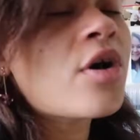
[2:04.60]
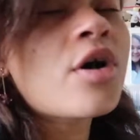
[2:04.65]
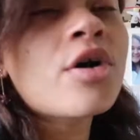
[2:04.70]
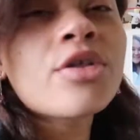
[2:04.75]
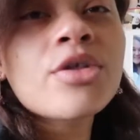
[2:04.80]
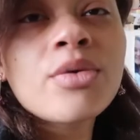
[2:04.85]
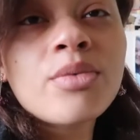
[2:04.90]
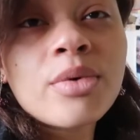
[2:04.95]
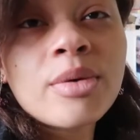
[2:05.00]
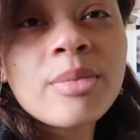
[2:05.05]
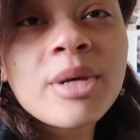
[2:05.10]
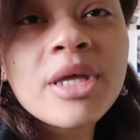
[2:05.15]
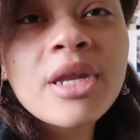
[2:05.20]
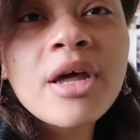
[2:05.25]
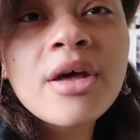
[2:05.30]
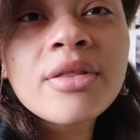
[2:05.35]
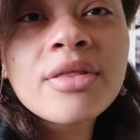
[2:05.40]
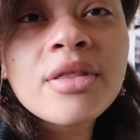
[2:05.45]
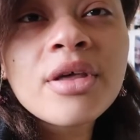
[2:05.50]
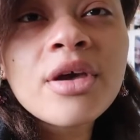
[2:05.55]
all the women
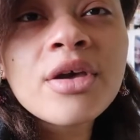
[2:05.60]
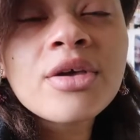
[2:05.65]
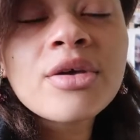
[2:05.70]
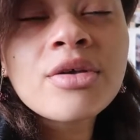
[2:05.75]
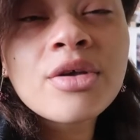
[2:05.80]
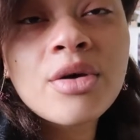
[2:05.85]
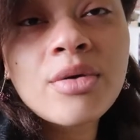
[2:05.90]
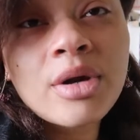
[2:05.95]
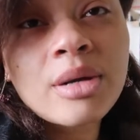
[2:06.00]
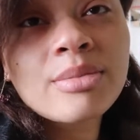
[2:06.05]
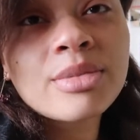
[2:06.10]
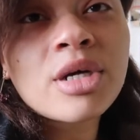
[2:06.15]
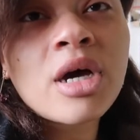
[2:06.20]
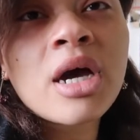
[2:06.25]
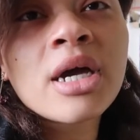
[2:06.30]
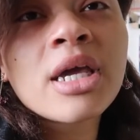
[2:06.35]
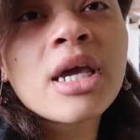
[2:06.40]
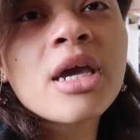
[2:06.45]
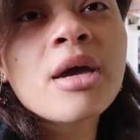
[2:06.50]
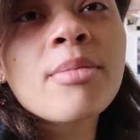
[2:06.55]
out there, you know what I'm
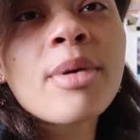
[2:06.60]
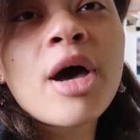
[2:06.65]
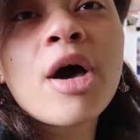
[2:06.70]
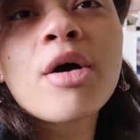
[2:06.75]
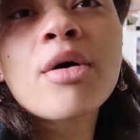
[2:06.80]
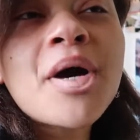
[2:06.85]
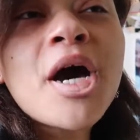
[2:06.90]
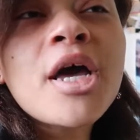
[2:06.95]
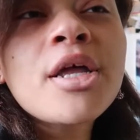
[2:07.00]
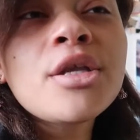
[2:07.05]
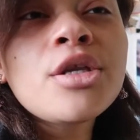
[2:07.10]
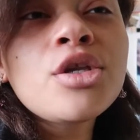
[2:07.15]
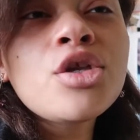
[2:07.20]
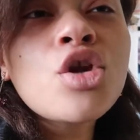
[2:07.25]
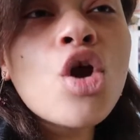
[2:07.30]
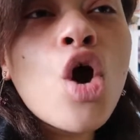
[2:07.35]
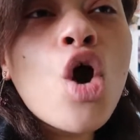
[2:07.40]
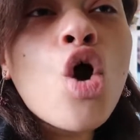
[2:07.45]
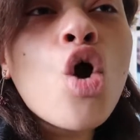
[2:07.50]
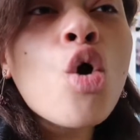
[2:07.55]
talking about. But
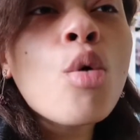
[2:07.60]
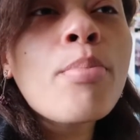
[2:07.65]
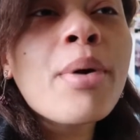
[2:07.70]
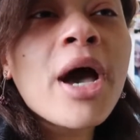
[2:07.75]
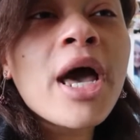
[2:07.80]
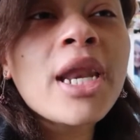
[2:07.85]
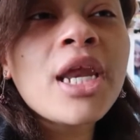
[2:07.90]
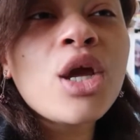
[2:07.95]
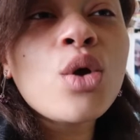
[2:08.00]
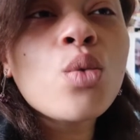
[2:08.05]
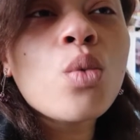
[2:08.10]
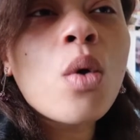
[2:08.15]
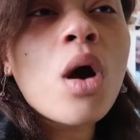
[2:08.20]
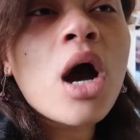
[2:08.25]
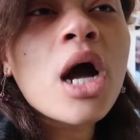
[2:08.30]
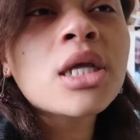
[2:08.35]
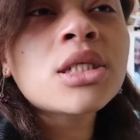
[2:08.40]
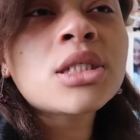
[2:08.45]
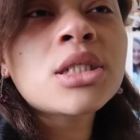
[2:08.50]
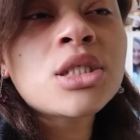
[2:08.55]
nobody
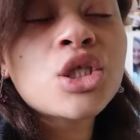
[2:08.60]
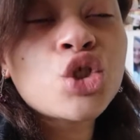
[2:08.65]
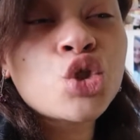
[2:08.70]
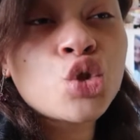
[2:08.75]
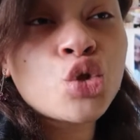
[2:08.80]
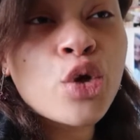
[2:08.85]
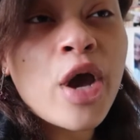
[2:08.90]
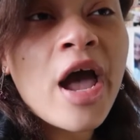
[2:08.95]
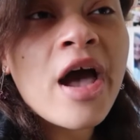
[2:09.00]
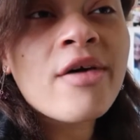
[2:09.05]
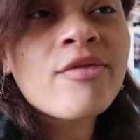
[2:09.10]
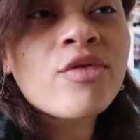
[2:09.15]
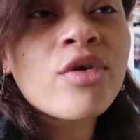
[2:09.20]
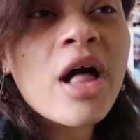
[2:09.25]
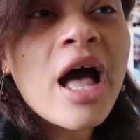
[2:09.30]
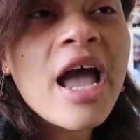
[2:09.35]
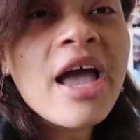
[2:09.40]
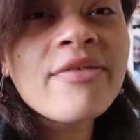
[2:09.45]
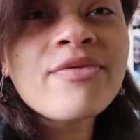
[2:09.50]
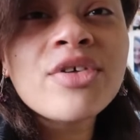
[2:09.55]
wants to
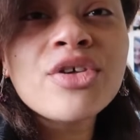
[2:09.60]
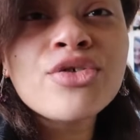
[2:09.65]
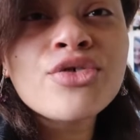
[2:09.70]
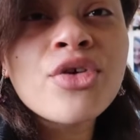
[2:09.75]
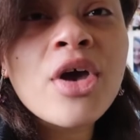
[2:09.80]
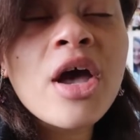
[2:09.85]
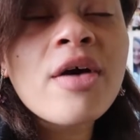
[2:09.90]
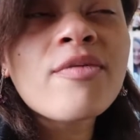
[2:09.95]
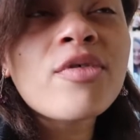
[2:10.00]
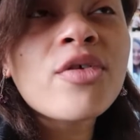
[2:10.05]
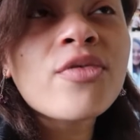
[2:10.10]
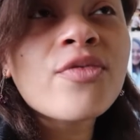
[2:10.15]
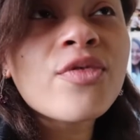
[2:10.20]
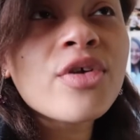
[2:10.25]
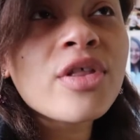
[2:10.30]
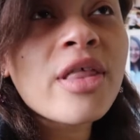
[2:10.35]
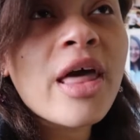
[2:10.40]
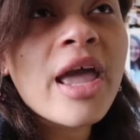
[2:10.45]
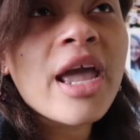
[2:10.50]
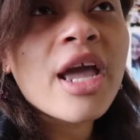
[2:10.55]
travel. I have to travel
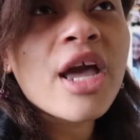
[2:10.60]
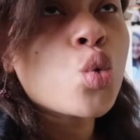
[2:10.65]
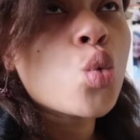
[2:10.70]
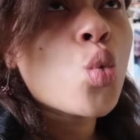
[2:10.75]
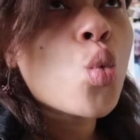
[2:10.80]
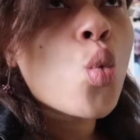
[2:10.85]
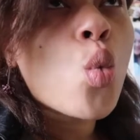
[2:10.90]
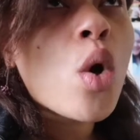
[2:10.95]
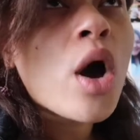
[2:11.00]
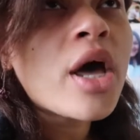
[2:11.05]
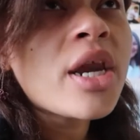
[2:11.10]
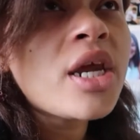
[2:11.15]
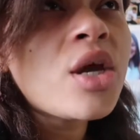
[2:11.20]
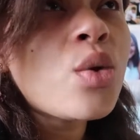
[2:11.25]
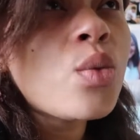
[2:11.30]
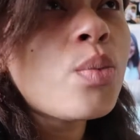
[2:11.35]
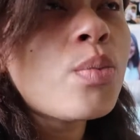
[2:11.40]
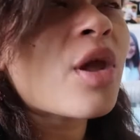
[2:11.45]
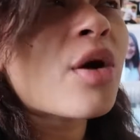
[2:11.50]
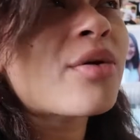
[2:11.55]
for like
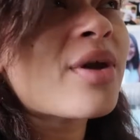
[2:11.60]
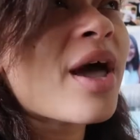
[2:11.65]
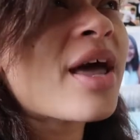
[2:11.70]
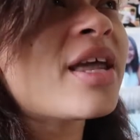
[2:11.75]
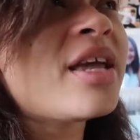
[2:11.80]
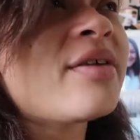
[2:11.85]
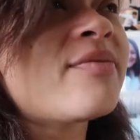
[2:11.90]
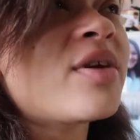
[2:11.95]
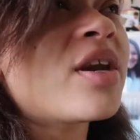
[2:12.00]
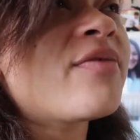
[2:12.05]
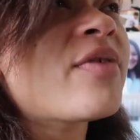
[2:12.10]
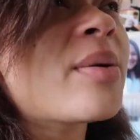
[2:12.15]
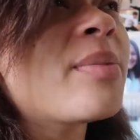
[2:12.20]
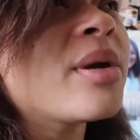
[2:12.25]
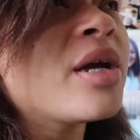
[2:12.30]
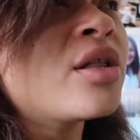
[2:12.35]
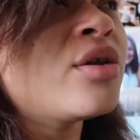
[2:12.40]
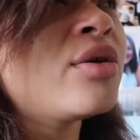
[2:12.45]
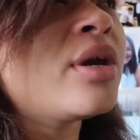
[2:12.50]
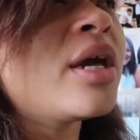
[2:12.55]
20, no, not even. If I'm
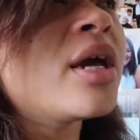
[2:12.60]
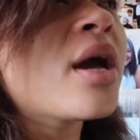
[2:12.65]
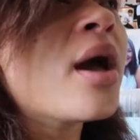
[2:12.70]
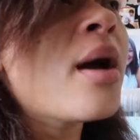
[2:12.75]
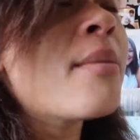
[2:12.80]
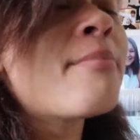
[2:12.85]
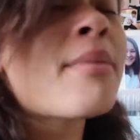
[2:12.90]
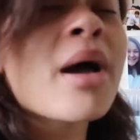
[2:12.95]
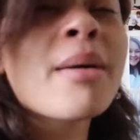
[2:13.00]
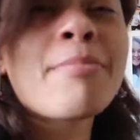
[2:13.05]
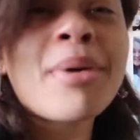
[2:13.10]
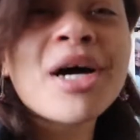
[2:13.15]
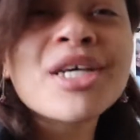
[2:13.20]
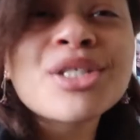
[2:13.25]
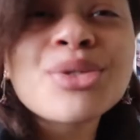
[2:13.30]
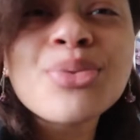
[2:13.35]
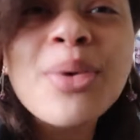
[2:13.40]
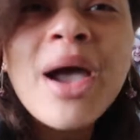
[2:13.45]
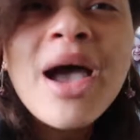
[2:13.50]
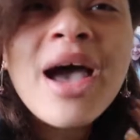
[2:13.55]
including my
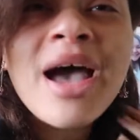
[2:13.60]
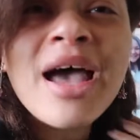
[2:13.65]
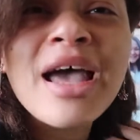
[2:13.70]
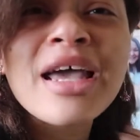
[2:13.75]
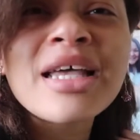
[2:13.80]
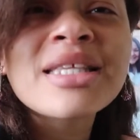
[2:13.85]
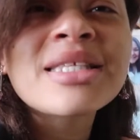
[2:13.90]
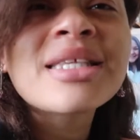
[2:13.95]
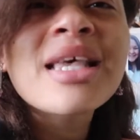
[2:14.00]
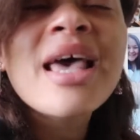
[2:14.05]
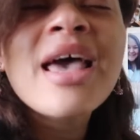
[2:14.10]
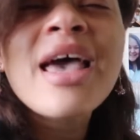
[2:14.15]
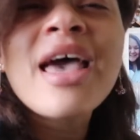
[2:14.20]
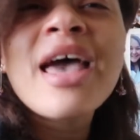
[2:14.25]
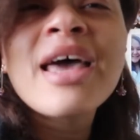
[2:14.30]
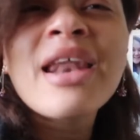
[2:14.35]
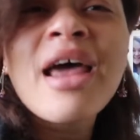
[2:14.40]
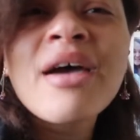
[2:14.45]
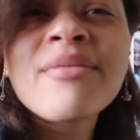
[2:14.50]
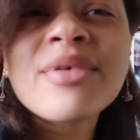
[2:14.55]
bus rides
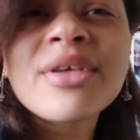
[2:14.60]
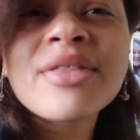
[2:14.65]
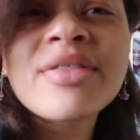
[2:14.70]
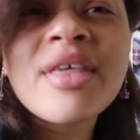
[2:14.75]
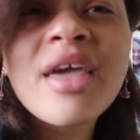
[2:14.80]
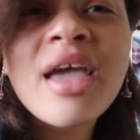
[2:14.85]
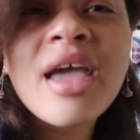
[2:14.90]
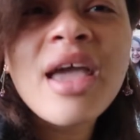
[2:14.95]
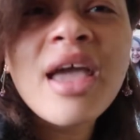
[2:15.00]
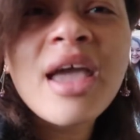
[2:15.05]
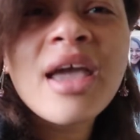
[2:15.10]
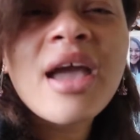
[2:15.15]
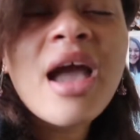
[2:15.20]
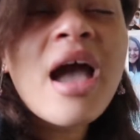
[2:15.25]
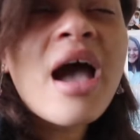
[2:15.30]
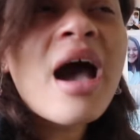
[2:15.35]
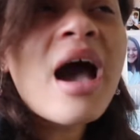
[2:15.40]
and everything.